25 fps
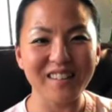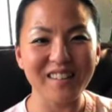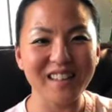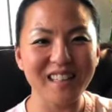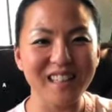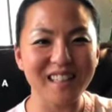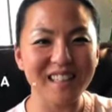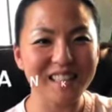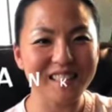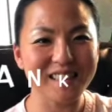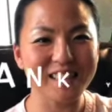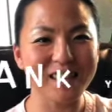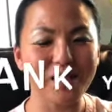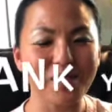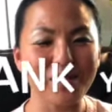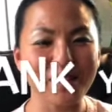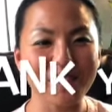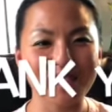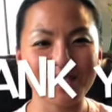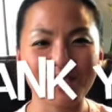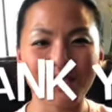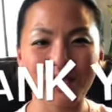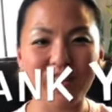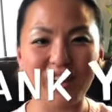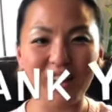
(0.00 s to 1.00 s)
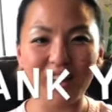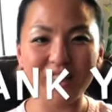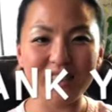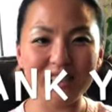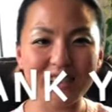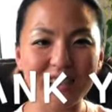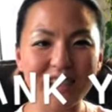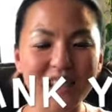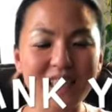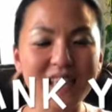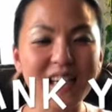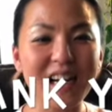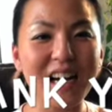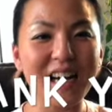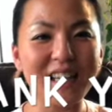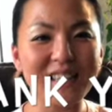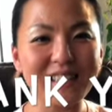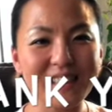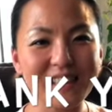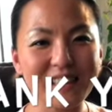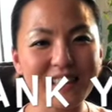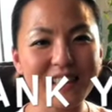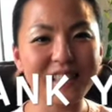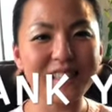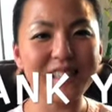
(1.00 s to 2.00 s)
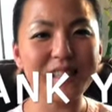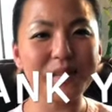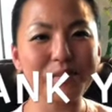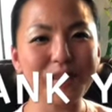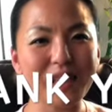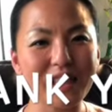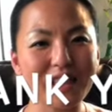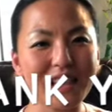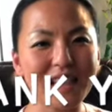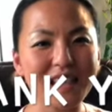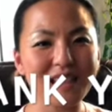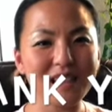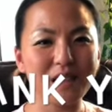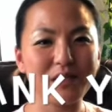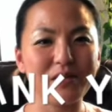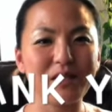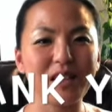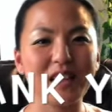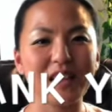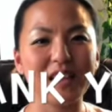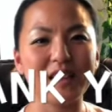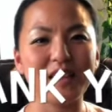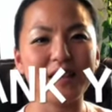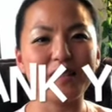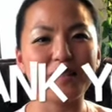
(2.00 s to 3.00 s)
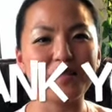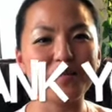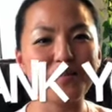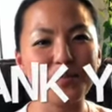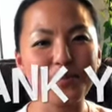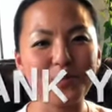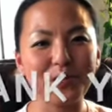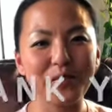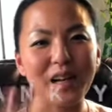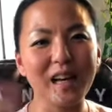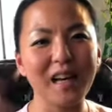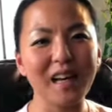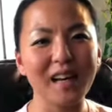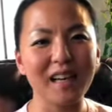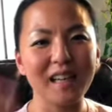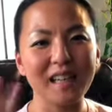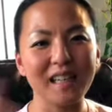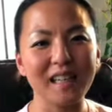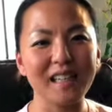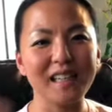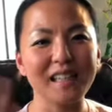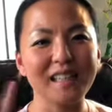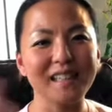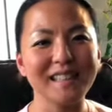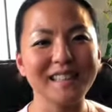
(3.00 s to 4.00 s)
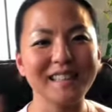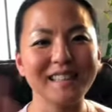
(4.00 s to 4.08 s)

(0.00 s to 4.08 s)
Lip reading: Thank you so much for watching. I'll see you in my next video. Bye.